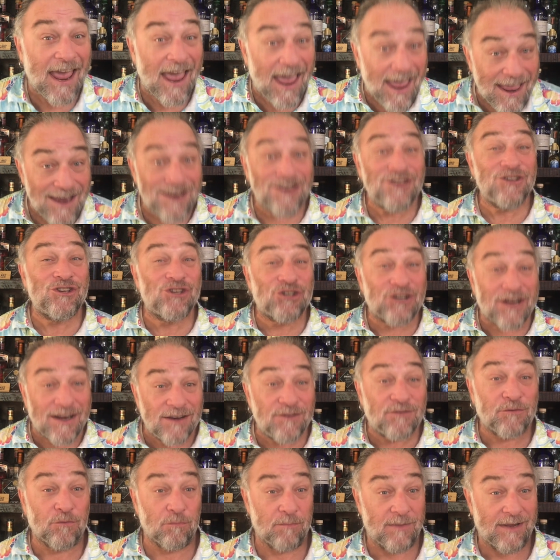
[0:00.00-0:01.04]
and
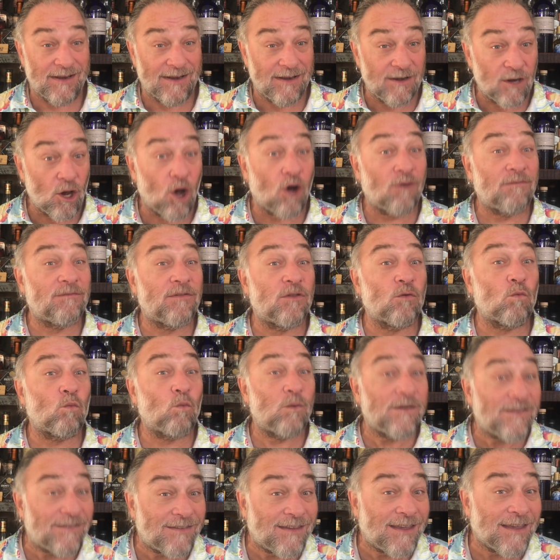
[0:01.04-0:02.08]
gentleman of the
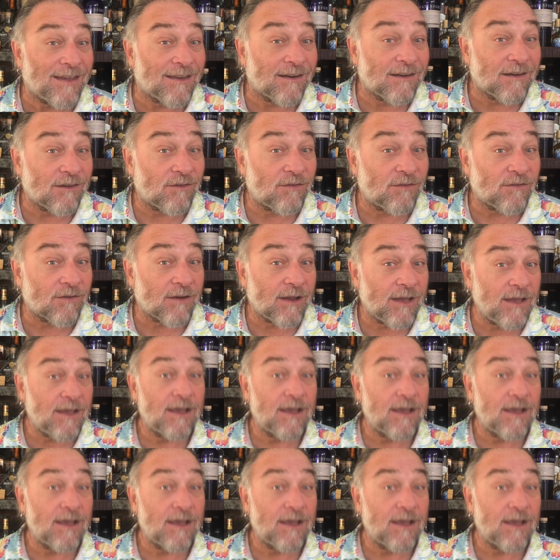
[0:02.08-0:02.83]
whiskey industry,